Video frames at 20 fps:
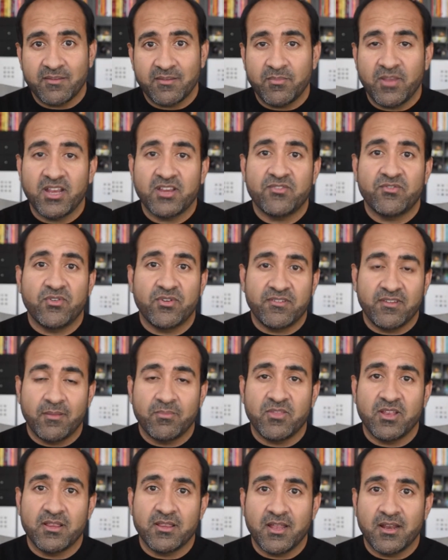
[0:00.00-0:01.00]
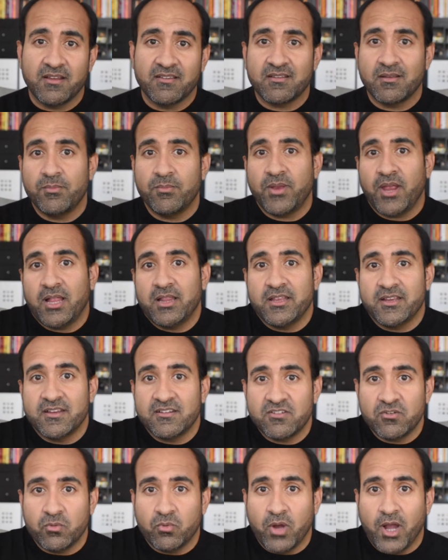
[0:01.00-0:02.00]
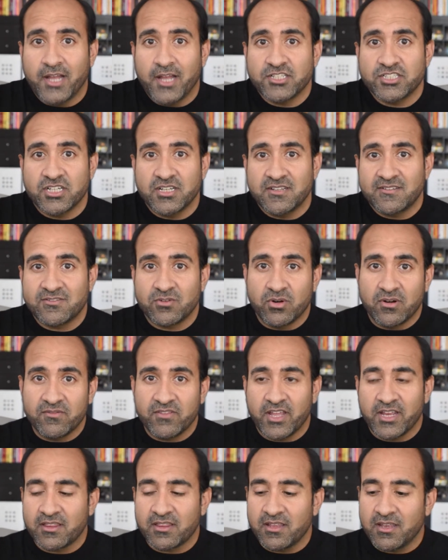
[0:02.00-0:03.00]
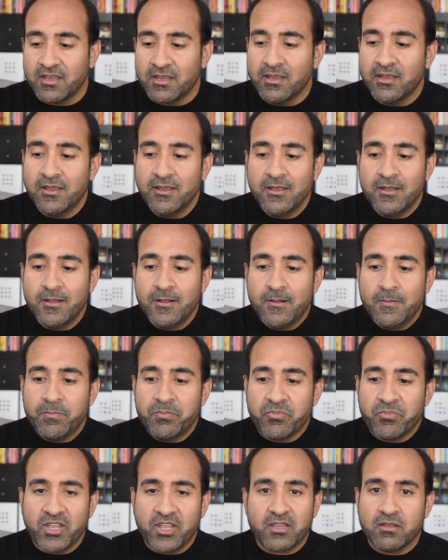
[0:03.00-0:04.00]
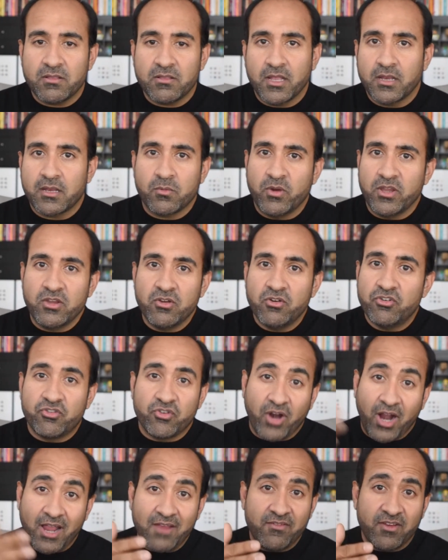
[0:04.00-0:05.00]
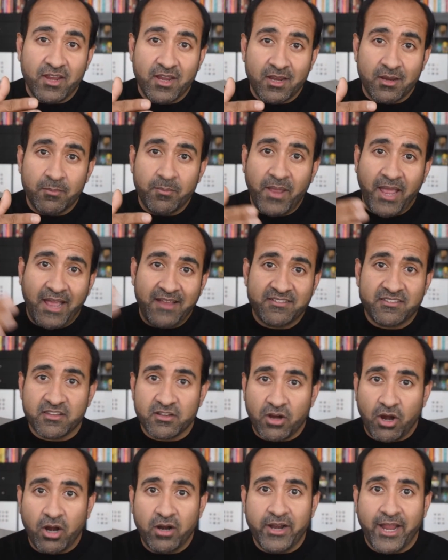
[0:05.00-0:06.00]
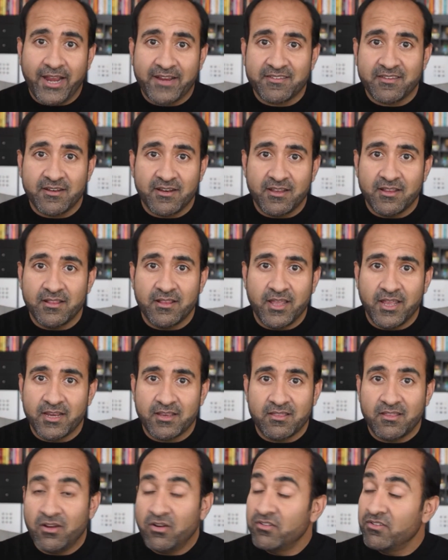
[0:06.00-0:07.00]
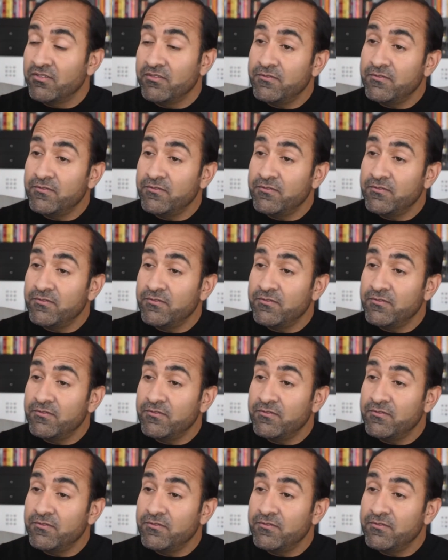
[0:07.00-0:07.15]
It makes for something that is compelling to watch. And it's sort of like like when you're driving past the car accident, like, there's a